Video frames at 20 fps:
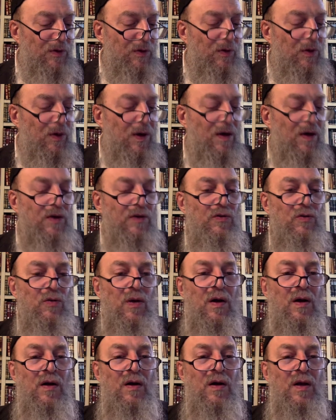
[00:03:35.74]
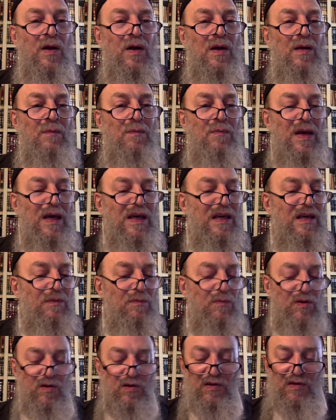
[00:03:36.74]
You are
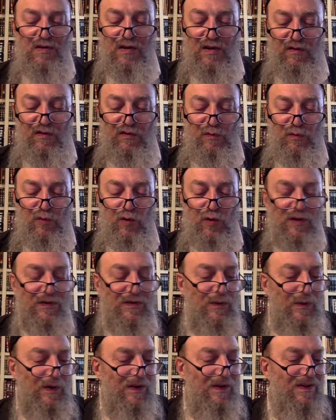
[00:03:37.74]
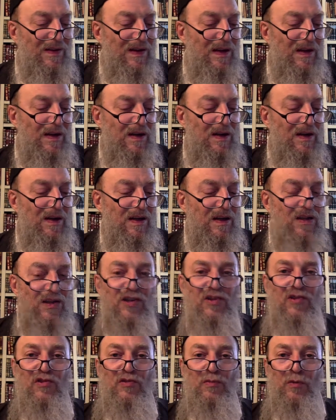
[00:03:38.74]
making yourself more, as we'd say in
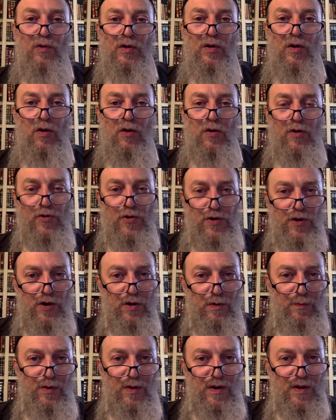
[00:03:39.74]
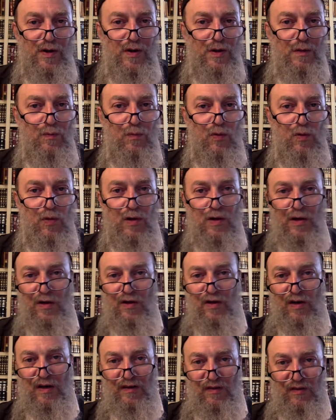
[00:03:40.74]
Yiddish, more grob,
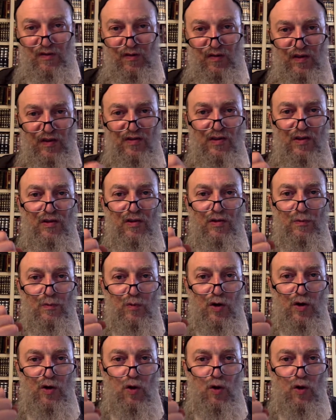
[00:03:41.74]
more physical, more